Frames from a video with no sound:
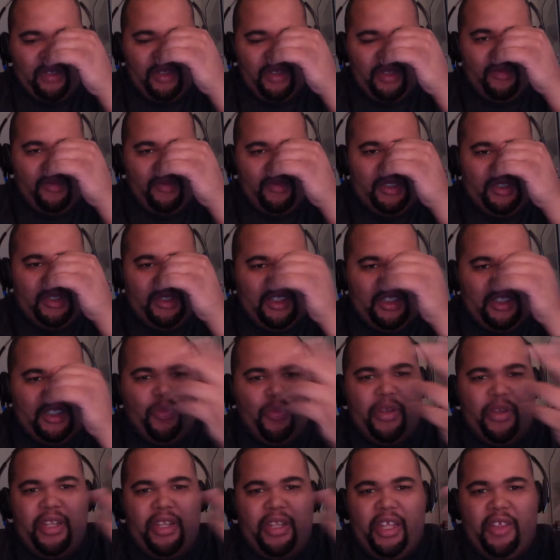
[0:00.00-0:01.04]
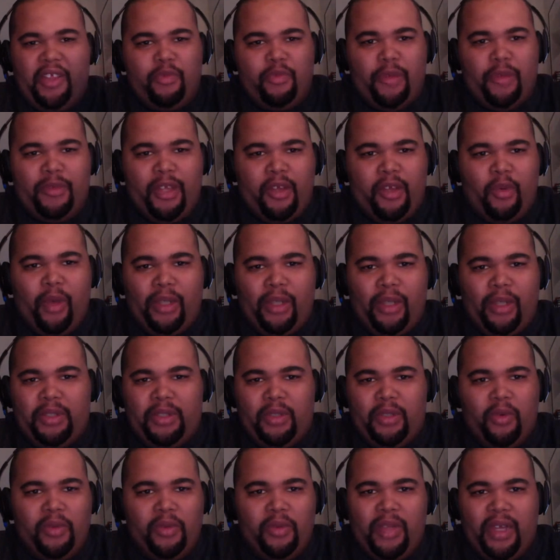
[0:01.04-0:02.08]
Which is so beneath Dana White to be
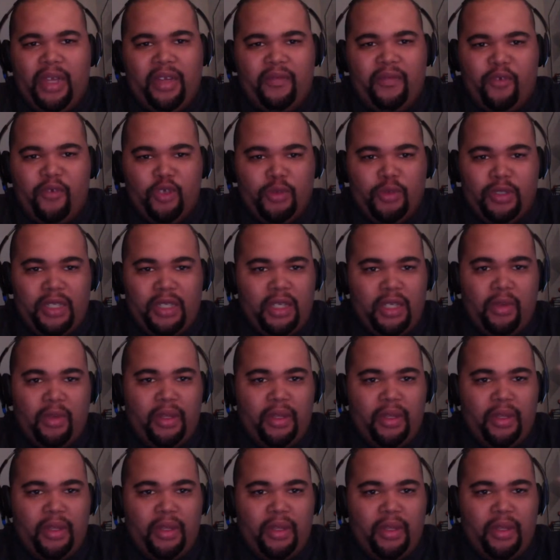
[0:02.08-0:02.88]
doing that in the first place anyway. Like,